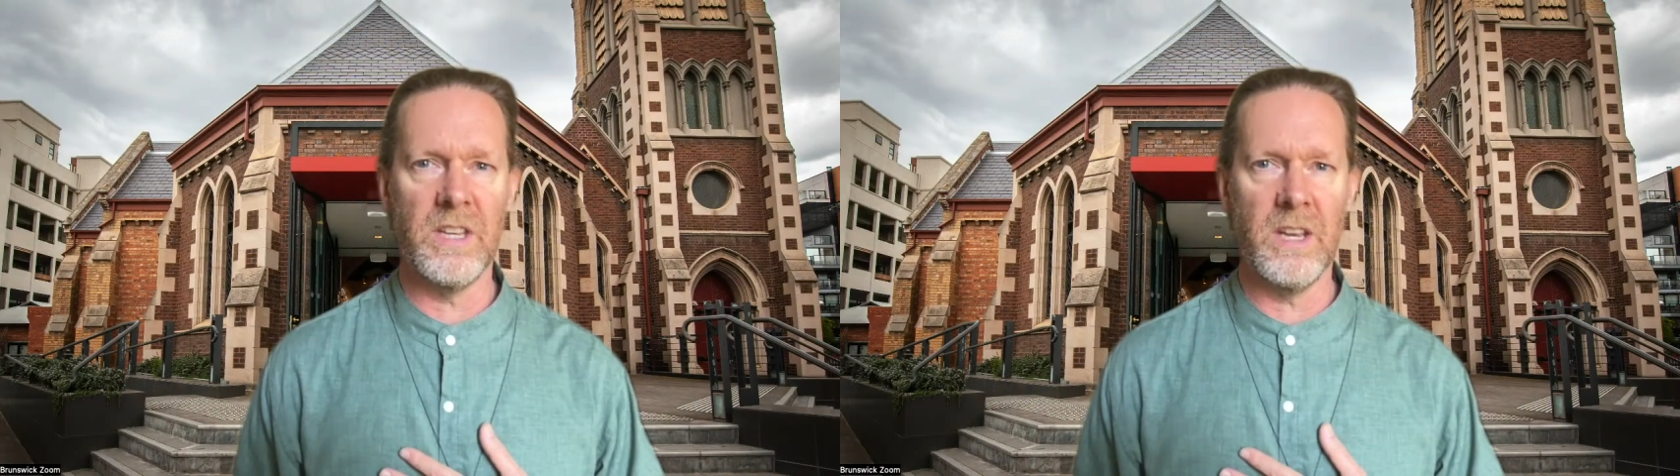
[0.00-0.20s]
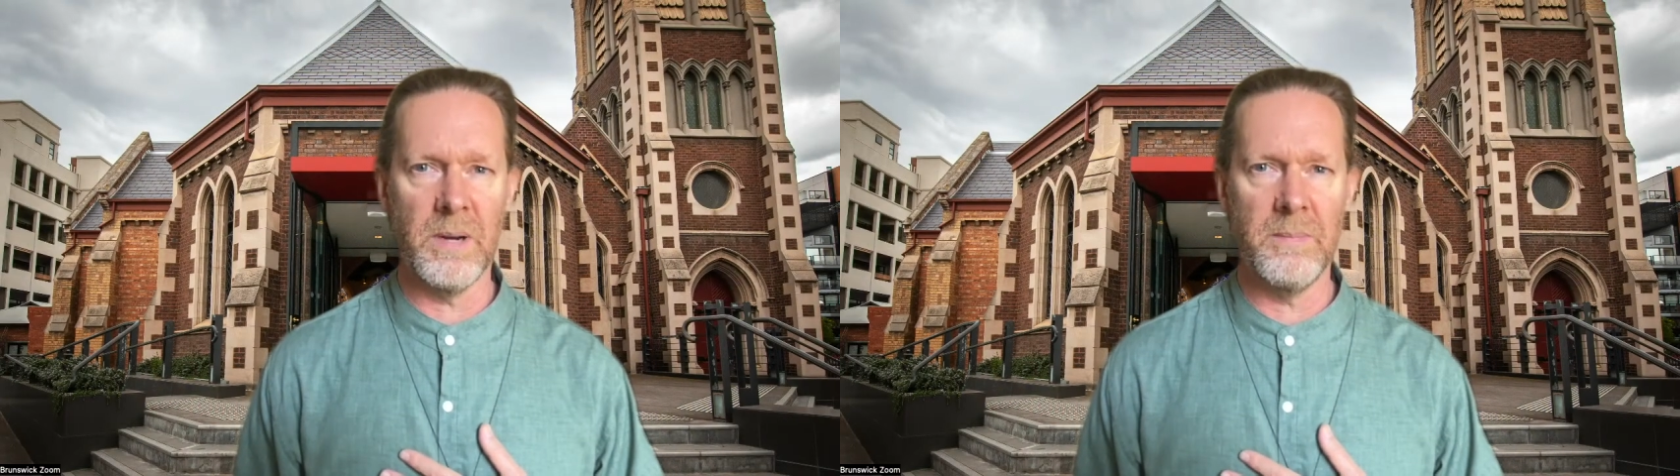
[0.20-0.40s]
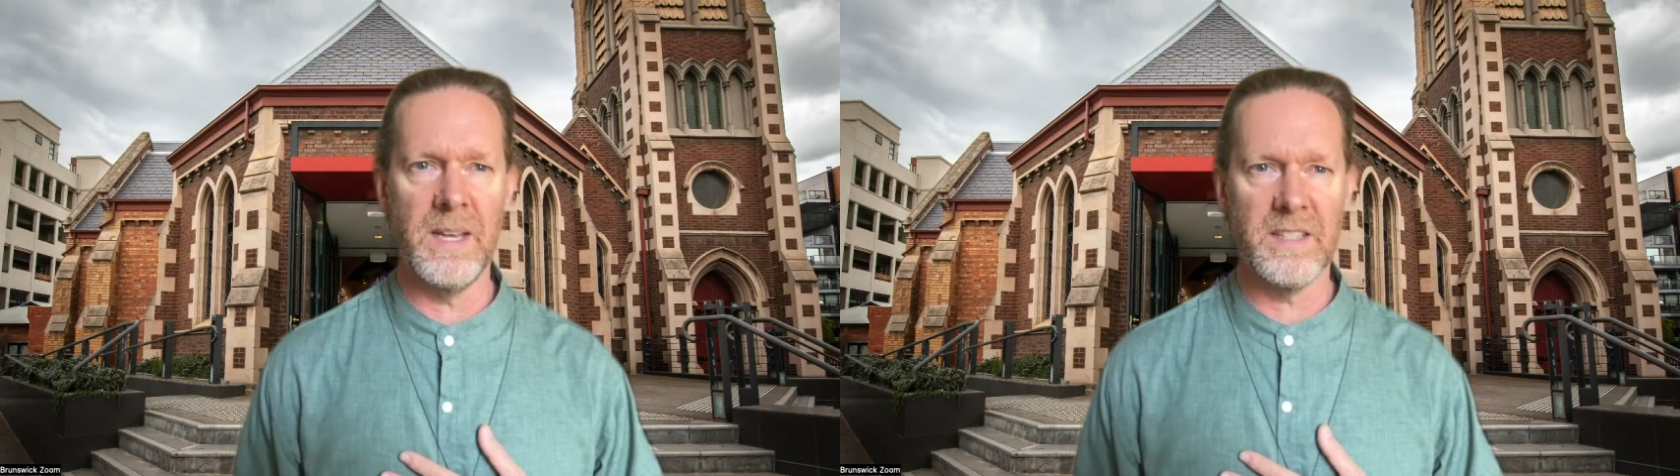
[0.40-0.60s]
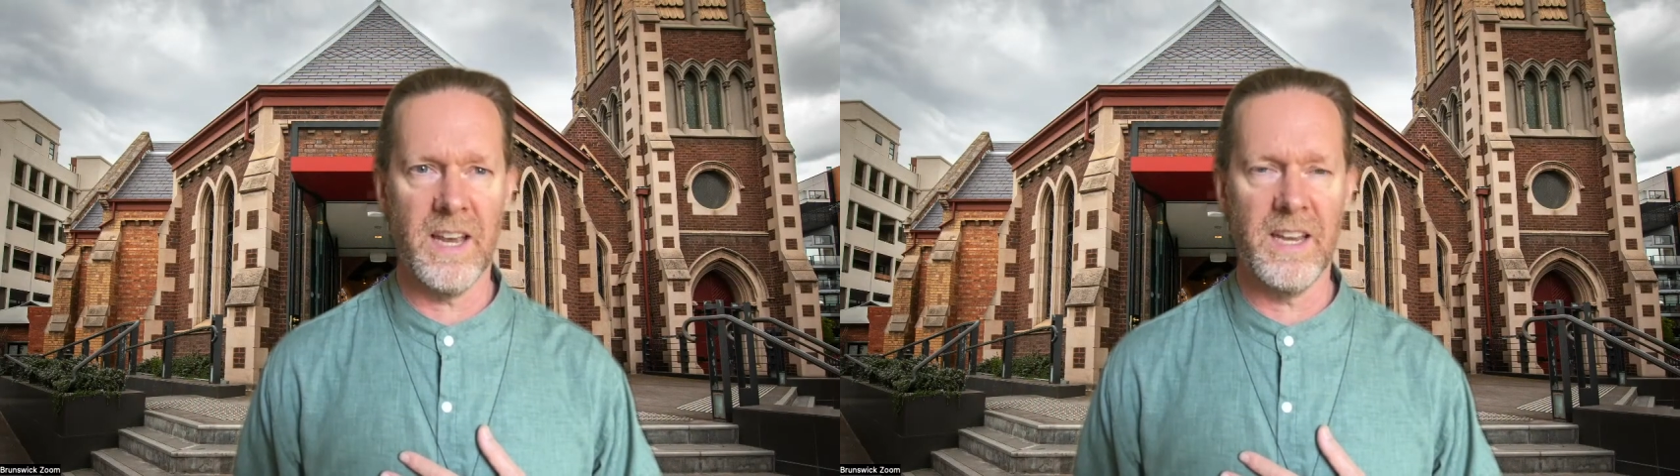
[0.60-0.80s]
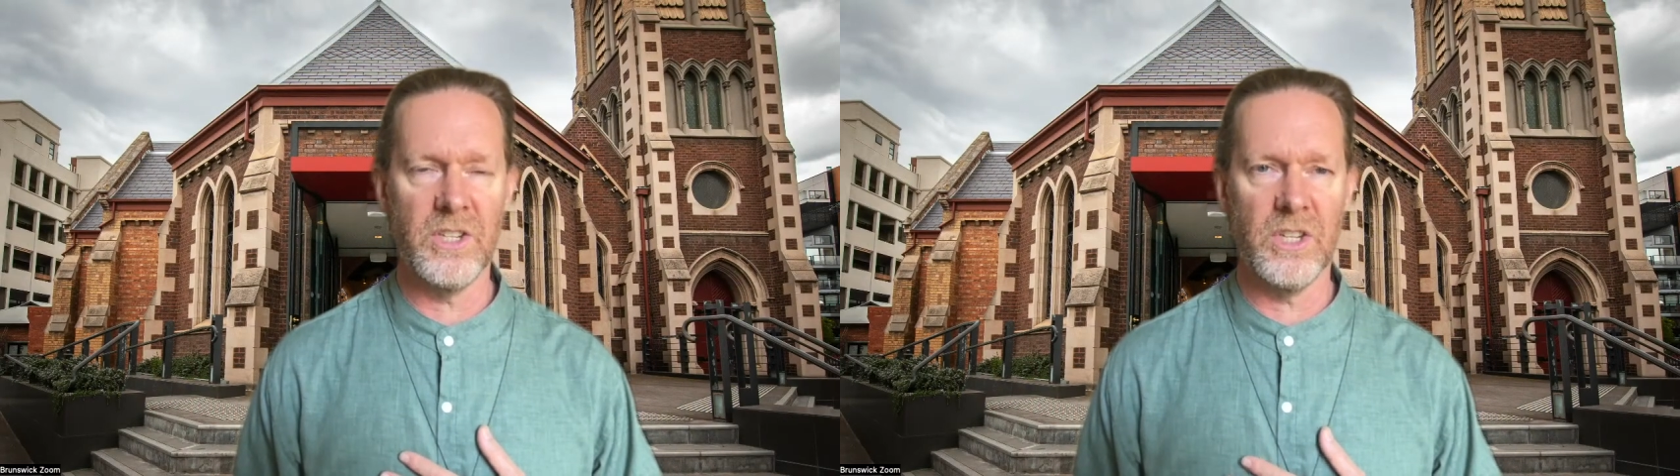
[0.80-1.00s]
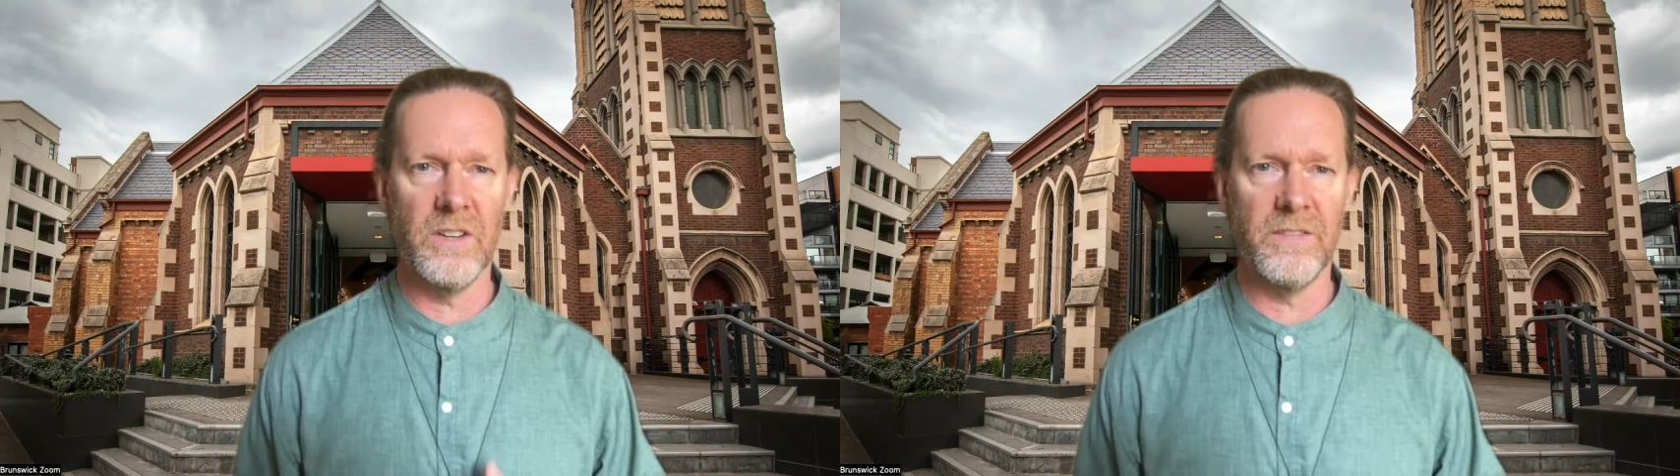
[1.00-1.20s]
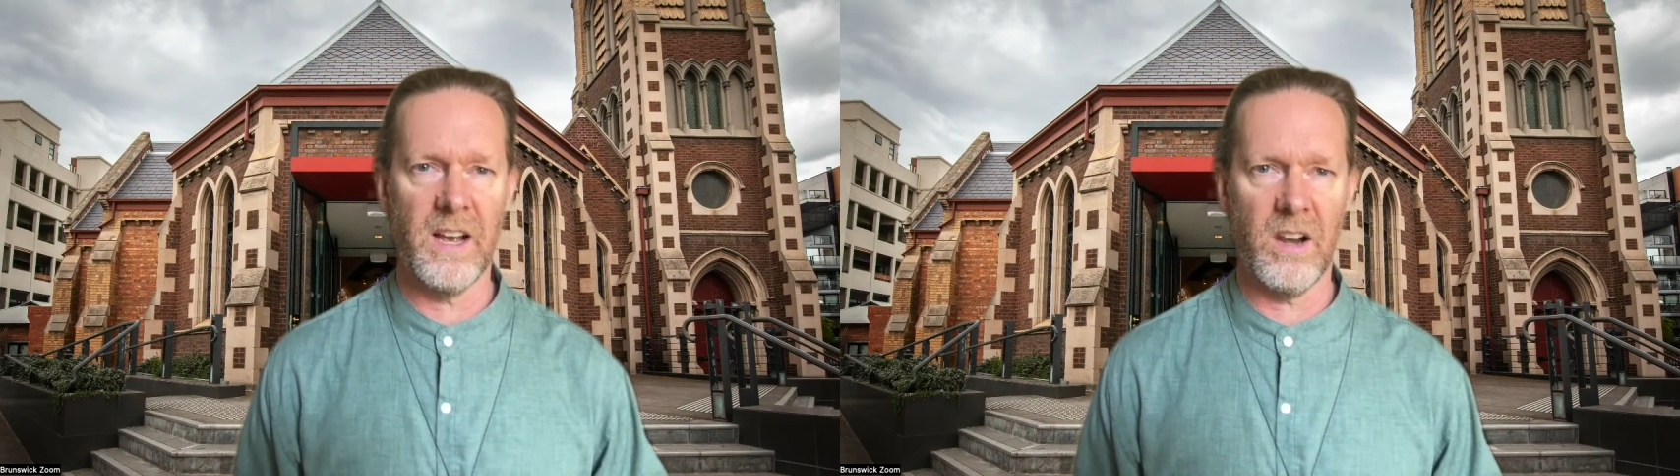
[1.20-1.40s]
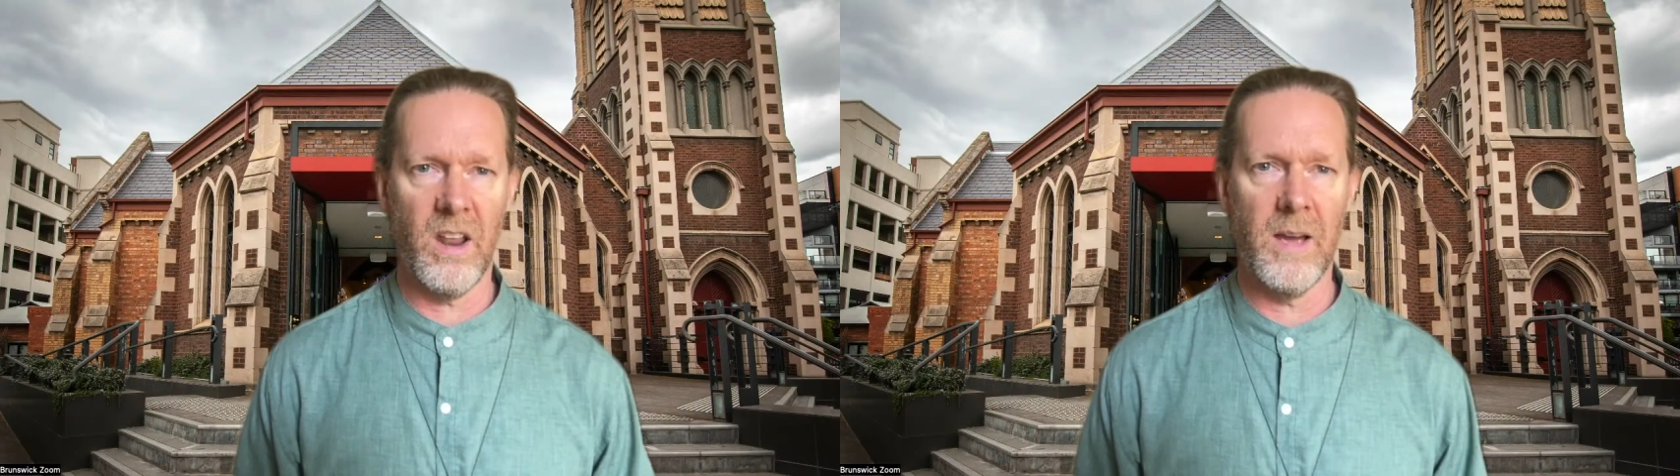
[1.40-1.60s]
implementation of our
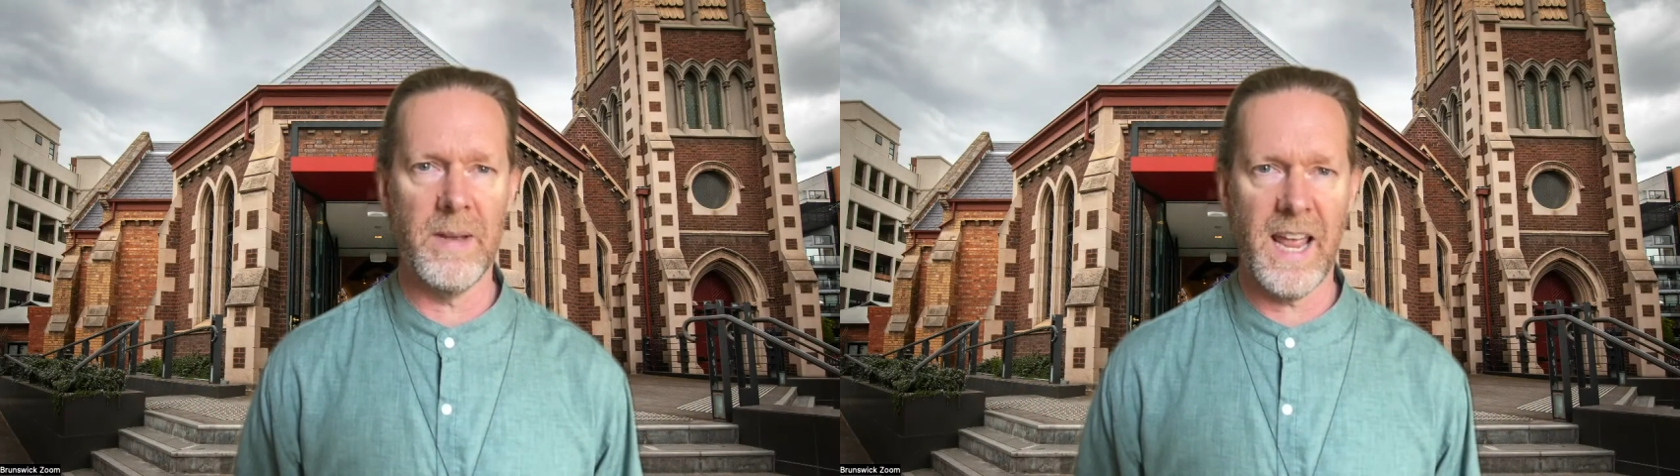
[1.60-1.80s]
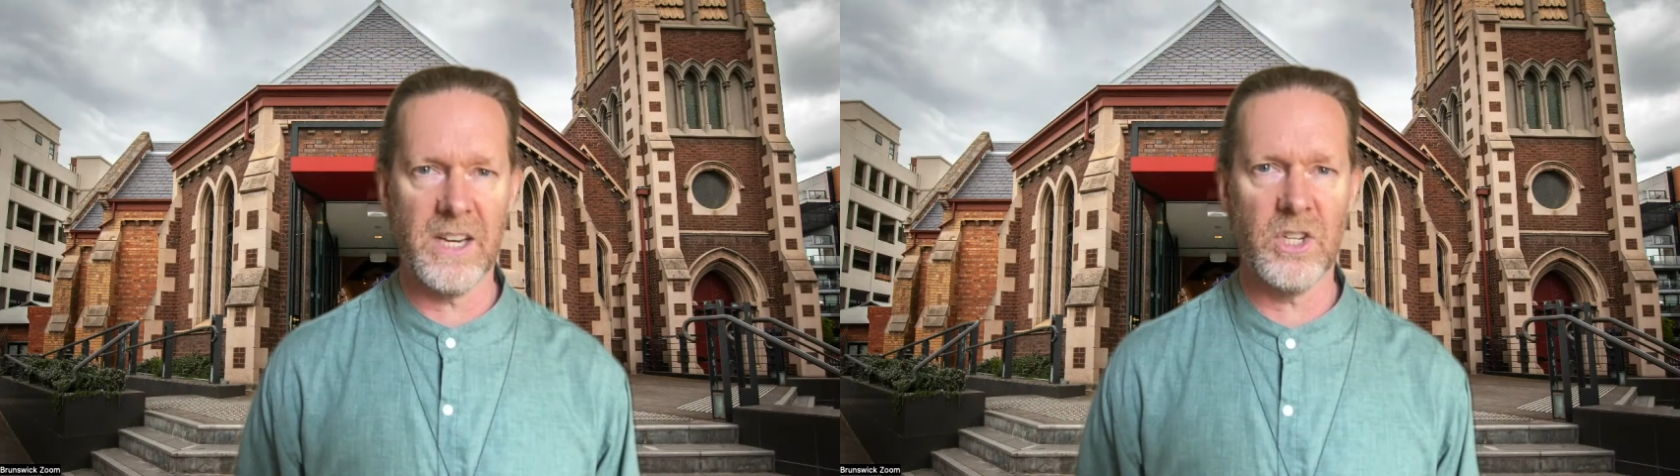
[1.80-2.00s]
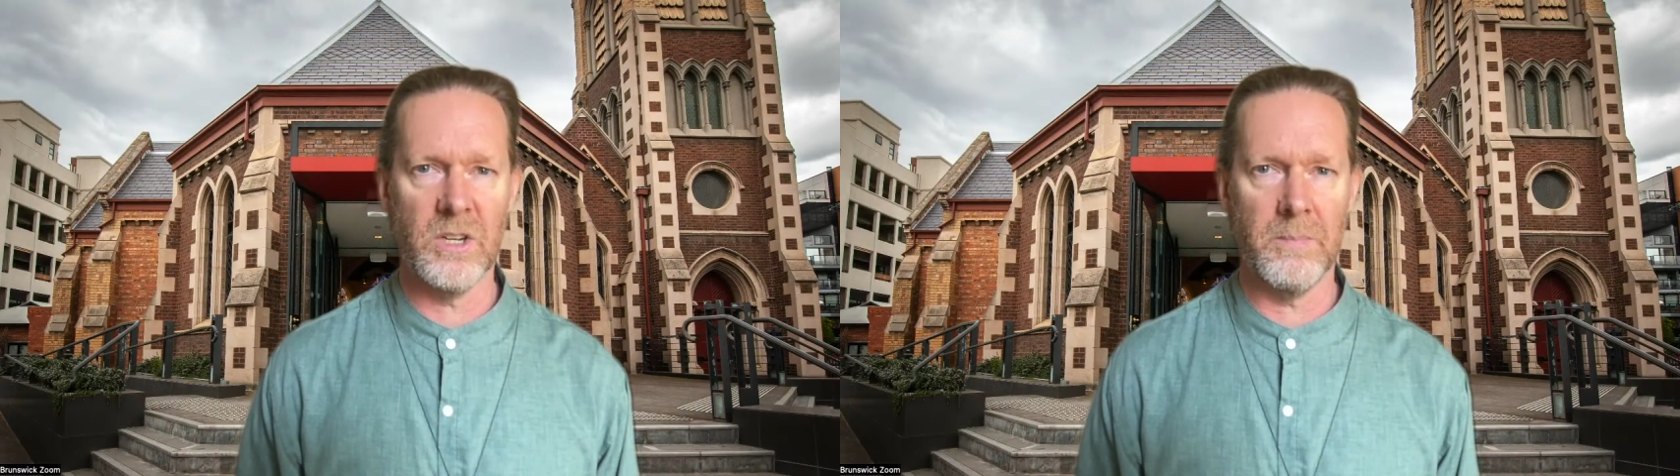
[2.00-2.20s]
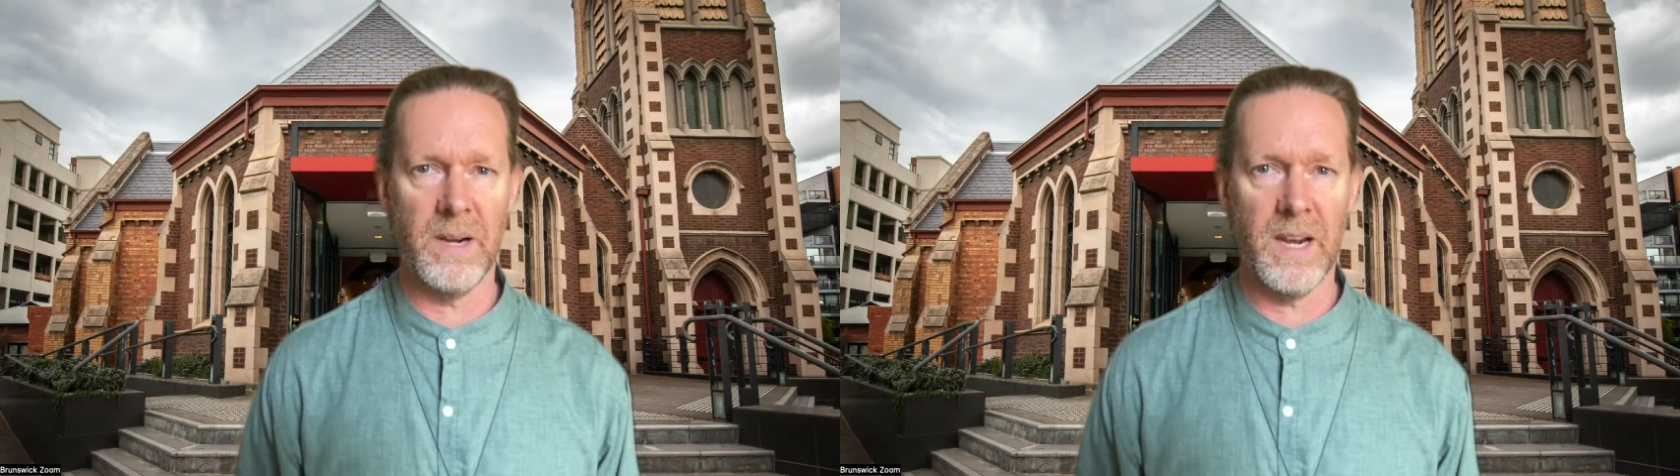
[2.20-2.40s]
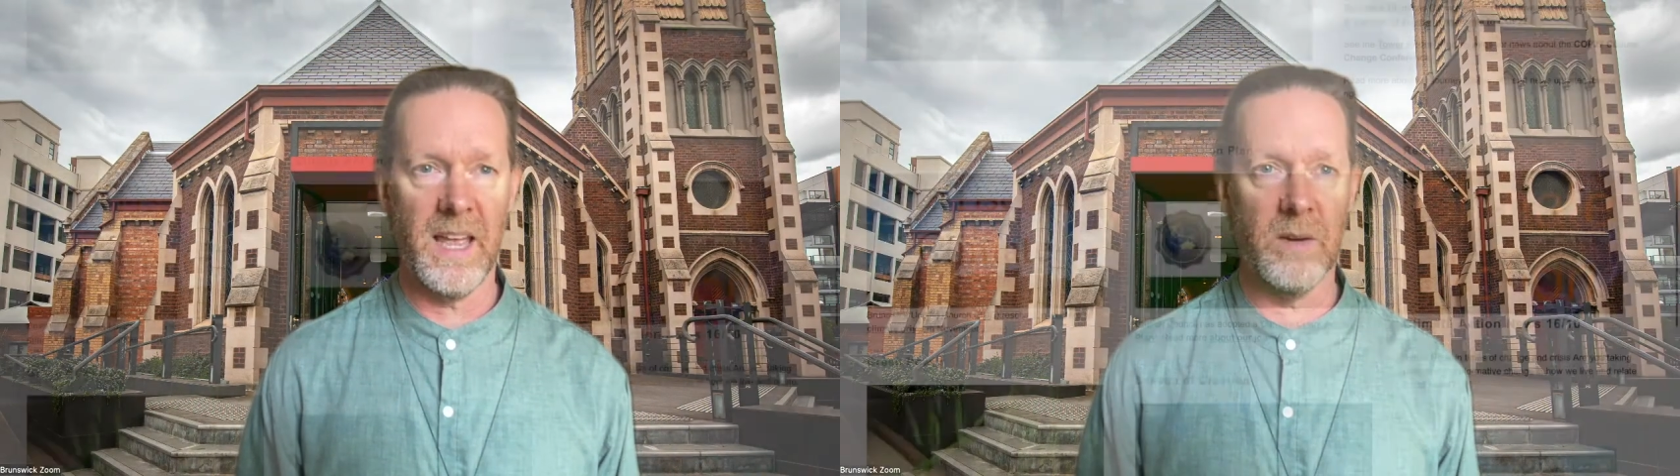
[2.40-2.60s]
Climate Action Plan,